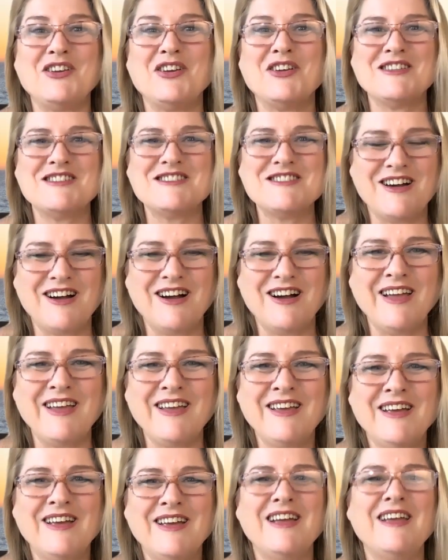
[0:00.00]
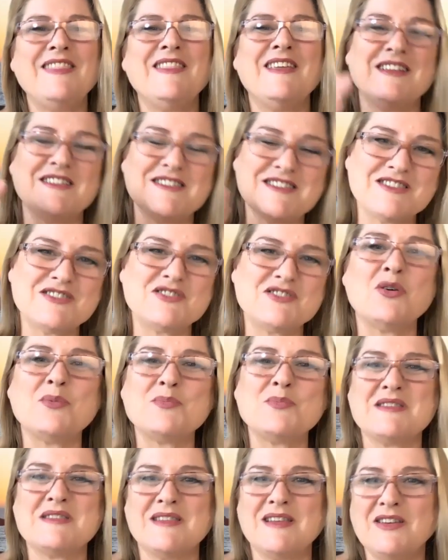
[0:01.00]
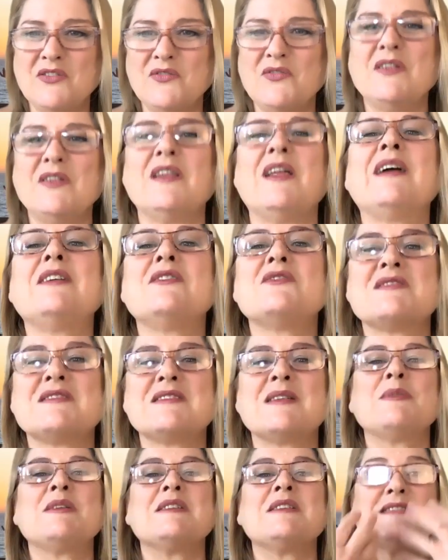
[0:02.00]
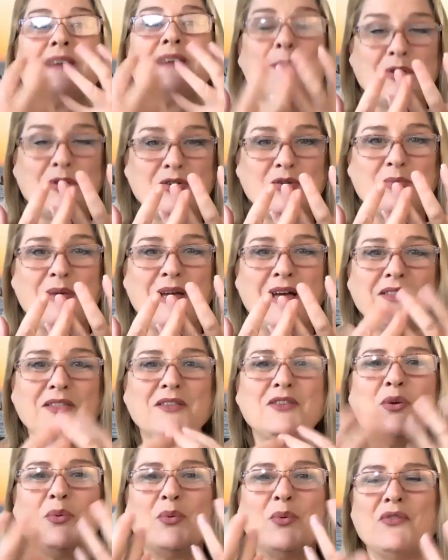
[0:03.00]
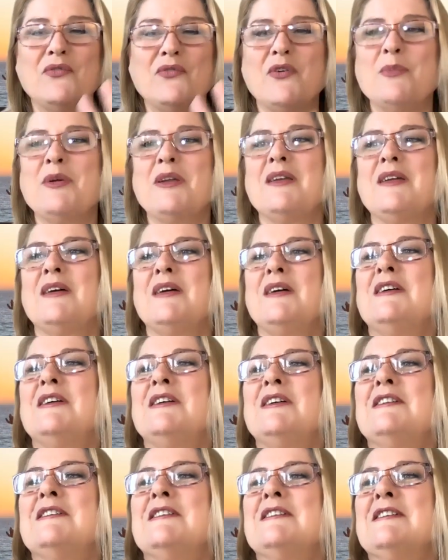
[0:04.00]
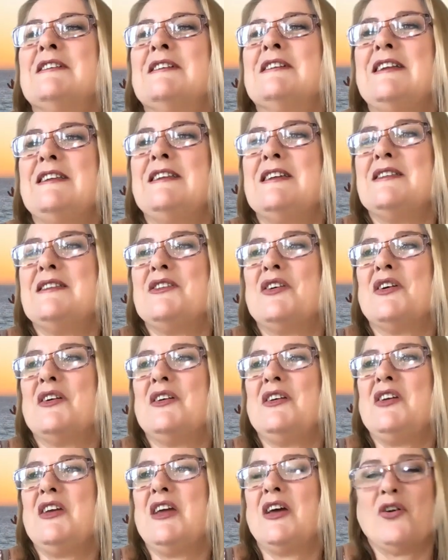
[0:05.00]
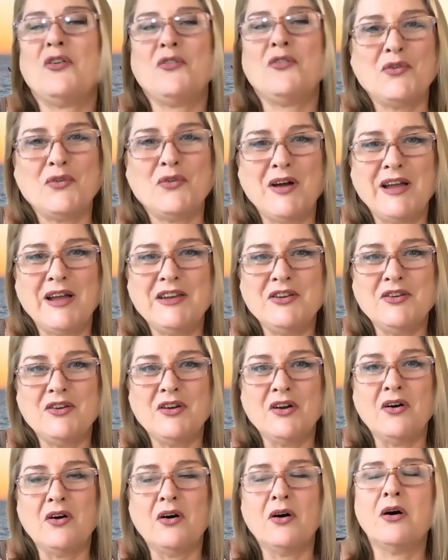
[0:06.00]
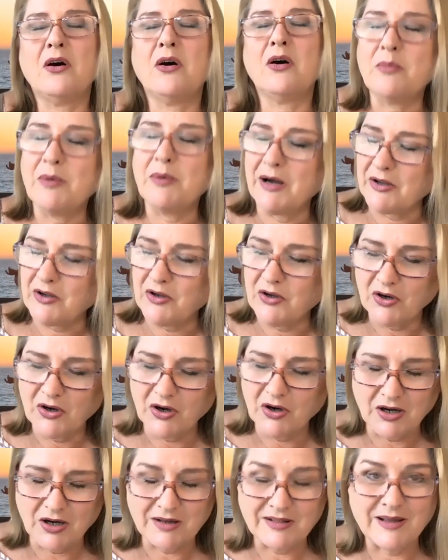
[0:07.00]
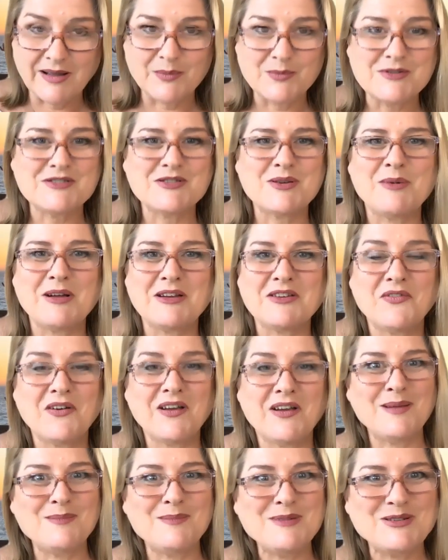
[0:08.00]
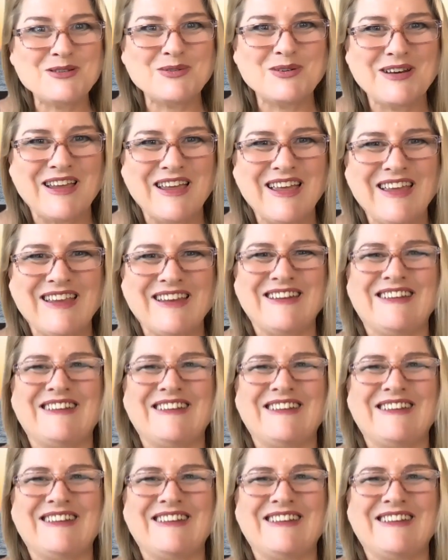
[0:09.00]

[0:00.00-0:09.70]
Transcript: you're going to die and then it stops and then you feel like your stomach is up in your mouth and you want to vomit and then you go you get off the ride and you go oh my god that was so much fun let me do it again